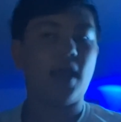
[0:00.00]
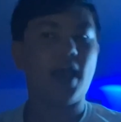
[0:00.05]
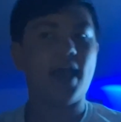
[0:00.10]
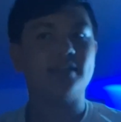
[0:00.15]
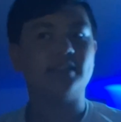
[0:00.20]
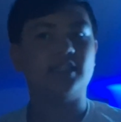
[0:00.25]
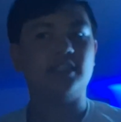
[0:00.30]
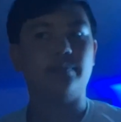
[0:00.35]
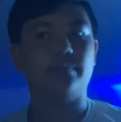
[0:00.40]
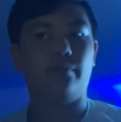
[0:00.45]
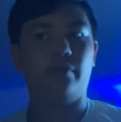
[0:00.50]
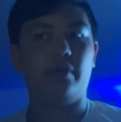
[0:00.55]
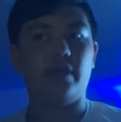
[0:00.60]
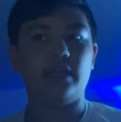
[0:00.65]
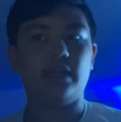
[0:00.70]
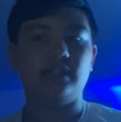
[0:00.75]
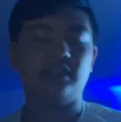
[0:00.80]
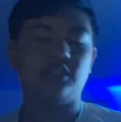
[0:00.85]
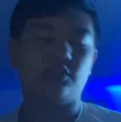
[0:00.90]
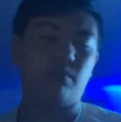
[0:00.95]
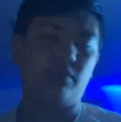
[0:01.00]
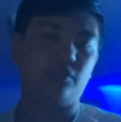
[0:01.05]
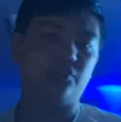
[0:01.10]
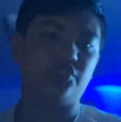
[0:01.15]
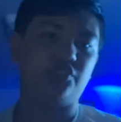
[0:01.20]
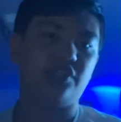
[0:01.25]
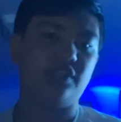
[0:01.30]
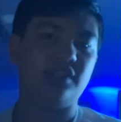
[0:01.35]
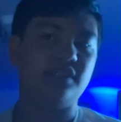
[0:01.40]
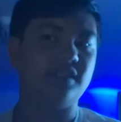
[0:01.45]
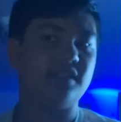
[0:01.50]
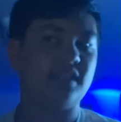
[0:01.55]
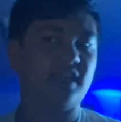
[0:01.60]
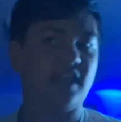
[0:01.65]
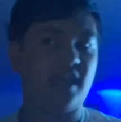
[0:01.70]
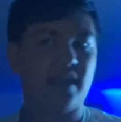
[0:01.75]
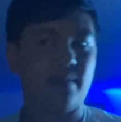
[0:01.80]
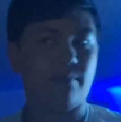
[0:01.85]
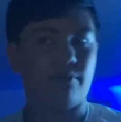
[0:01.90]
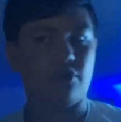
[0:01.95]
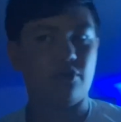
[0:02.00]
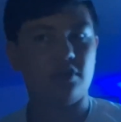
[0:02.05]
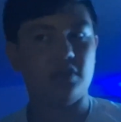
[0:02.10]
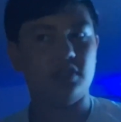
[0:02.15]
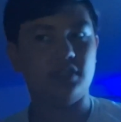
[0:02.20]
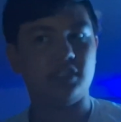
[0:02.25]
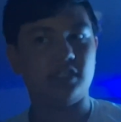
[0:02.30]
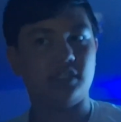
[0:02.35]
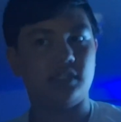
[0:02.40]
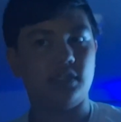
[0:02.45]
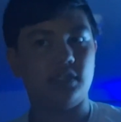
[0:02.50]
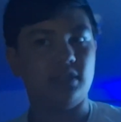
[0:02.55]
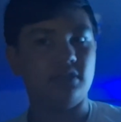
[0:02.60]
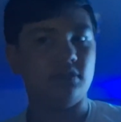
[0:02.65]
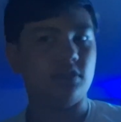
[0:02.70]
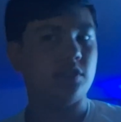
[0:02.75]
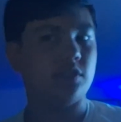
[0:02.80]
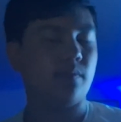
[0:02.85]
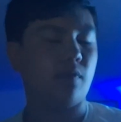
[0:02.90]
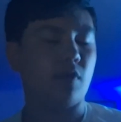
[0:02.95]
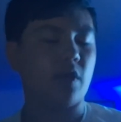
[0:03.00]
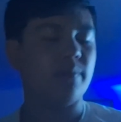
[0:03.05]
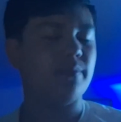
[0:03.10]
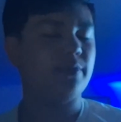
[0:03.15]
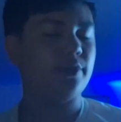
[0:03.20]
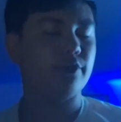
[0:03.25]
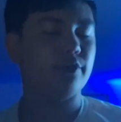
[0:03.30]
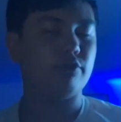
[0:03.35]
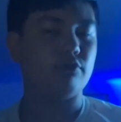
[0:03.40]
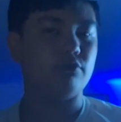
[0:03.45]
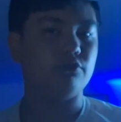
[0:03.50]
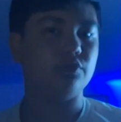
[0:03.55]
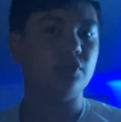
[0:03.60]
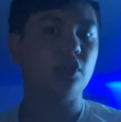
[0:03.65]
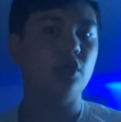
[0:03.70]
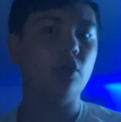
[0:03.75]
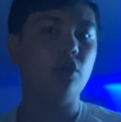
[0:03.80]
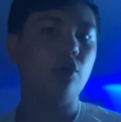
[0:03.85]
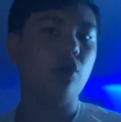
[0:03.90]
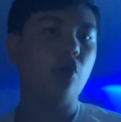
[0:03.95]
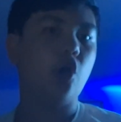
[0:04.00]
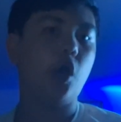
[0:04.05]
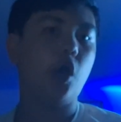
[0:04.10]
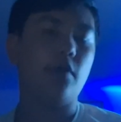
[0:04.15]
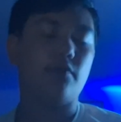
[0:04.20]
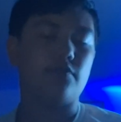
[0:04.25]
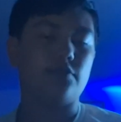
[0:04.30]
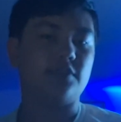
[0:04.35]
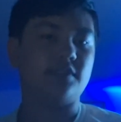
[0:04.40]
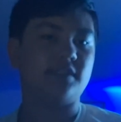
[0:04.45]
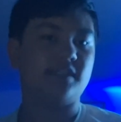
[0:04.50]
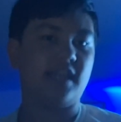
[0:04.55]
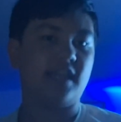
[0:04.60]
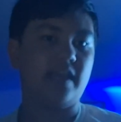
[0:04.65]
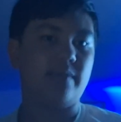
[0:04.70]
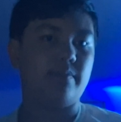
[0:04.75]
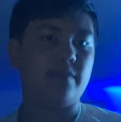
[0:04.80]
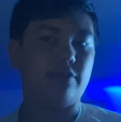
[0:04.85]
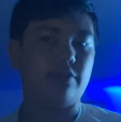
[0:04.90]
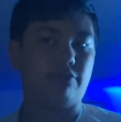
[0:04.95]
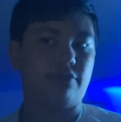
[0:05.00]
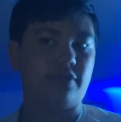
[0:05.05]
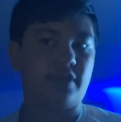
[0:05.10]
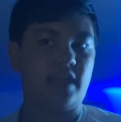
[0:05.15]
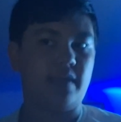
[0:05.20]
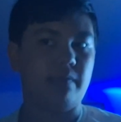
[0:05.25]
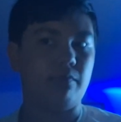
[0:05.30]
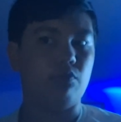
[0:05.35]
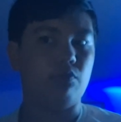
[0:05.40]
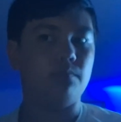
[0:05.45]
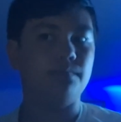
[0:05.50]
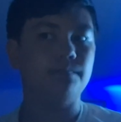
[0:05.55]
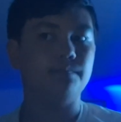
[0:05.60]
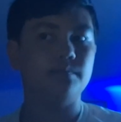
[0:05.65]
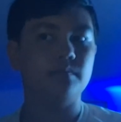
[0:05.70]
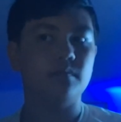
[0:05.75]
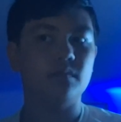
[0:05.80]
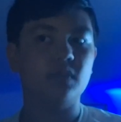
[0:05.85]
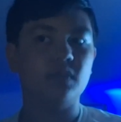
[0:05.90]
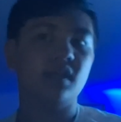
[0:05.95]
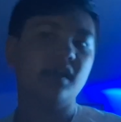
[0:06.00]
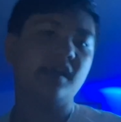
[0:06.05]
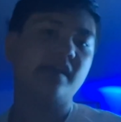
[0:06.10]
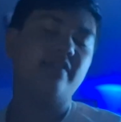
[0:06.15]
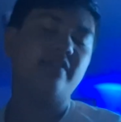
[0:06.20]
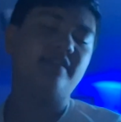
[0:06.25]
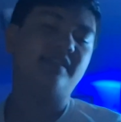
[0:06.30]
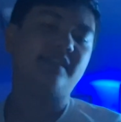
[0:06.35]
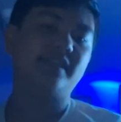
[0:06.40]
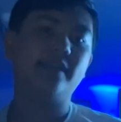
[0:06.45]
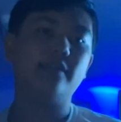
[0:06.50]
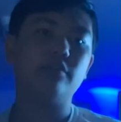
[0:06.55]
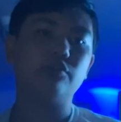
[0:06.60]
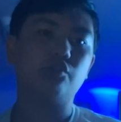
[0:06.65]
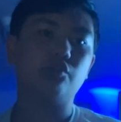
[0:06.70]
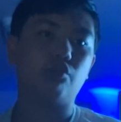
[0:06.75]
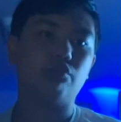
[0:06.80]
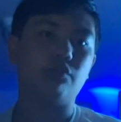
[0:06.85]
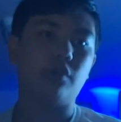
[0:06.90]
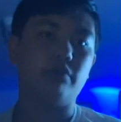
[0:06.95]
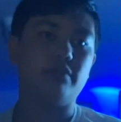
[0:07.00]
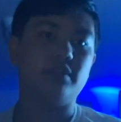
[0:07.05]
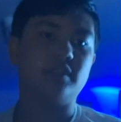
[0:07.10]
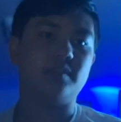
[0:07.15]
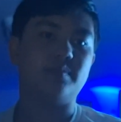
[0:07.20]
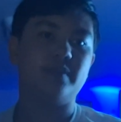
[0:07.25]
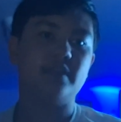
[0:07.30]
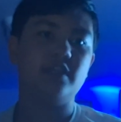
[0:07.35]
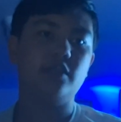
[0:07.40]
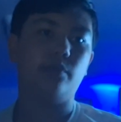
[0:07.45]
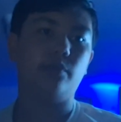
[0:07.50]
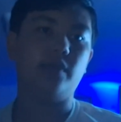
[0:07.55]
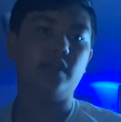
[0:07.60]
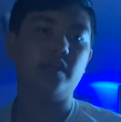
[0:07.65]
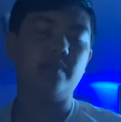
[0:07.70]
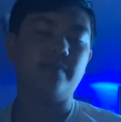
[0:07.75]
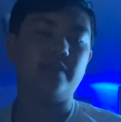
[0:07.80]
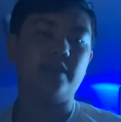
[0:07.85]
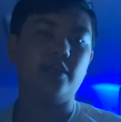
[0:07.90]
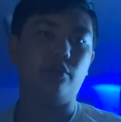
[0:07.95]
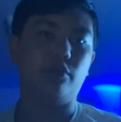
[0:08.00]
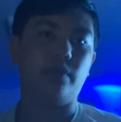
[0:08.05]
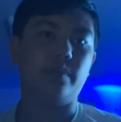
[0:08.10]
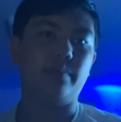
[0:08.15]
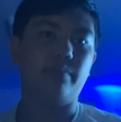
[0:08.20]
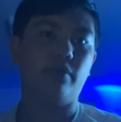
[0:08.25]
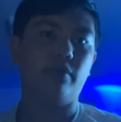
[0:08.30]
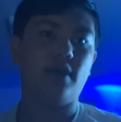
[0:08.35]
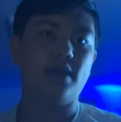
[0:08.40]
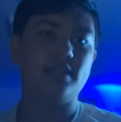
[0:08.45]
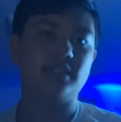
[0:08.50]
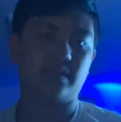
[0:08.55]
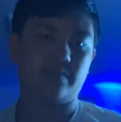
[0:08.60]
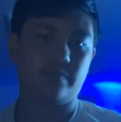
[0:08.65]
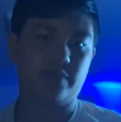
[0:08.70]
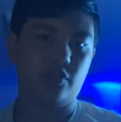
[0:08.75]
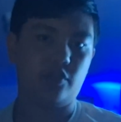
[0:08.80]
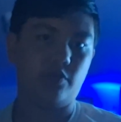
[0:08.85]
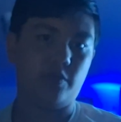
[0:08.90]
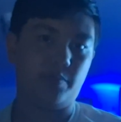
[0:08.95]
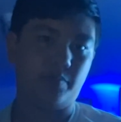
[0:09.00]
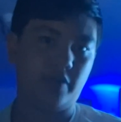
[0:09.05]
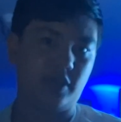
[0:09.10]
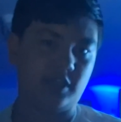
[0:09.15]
access points, switches, cameras, and small computers over the same Ethernet cable. The standards are known as PoE, PoE Plus, and PoE++,